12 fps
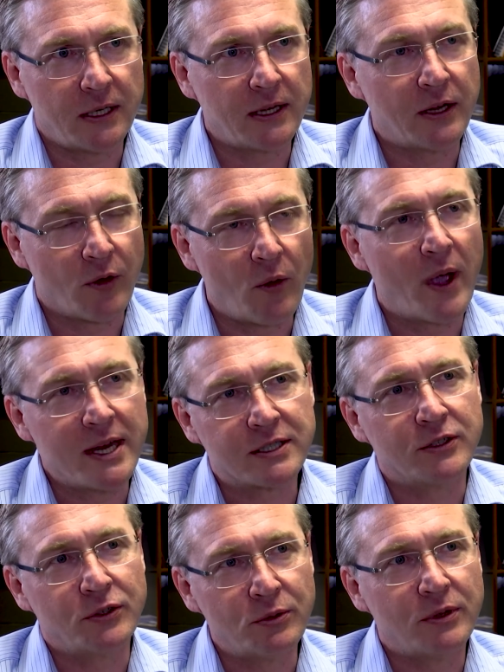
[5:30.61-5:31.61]
There are ways
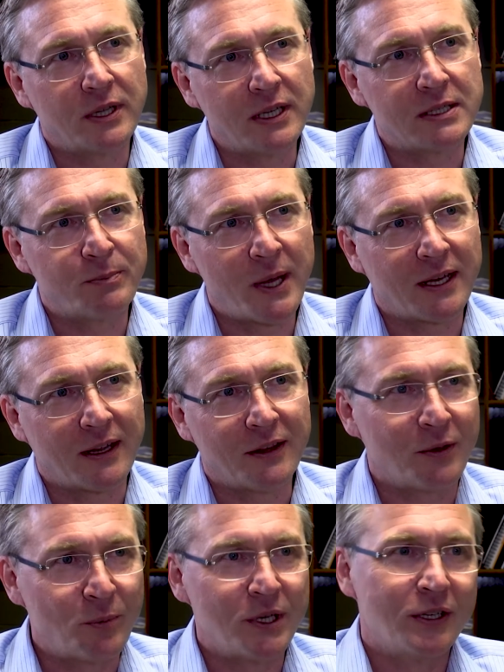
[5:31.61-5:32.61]
to do things better
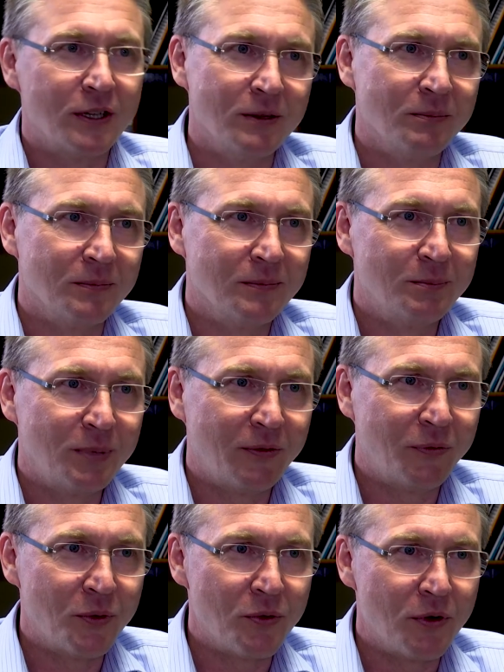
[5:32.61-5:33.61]
than we did them
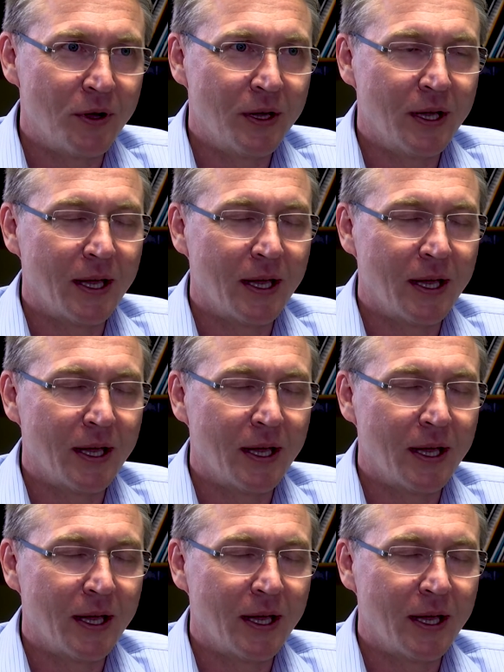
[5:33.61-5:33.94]
before,